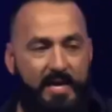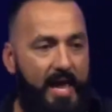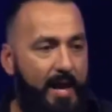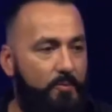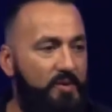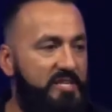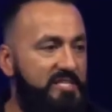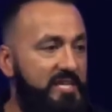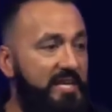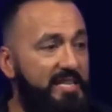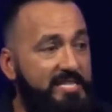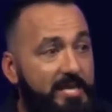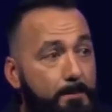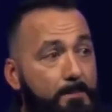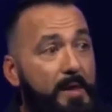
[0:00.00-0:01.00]
And we see
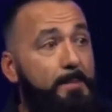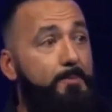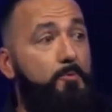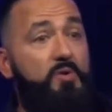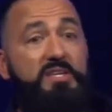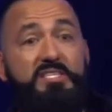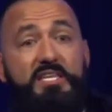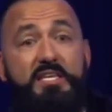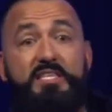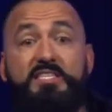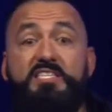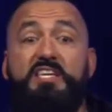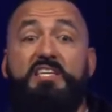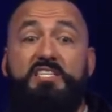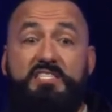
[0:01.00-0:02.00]
this in people. We see the
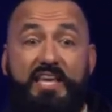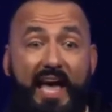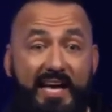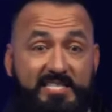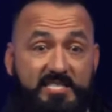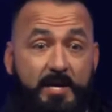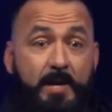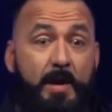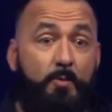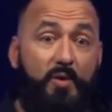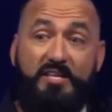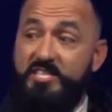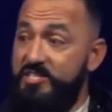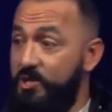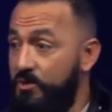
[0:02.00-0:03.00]
success,
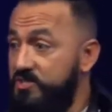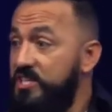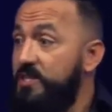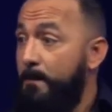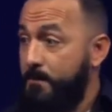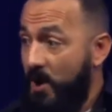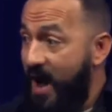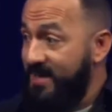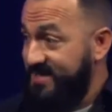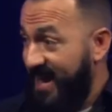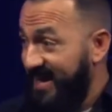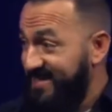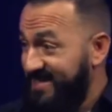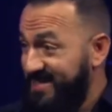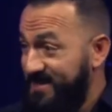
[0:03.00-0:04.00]
we just don't see the
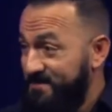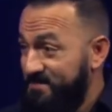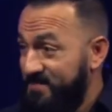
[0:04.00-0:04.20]
process.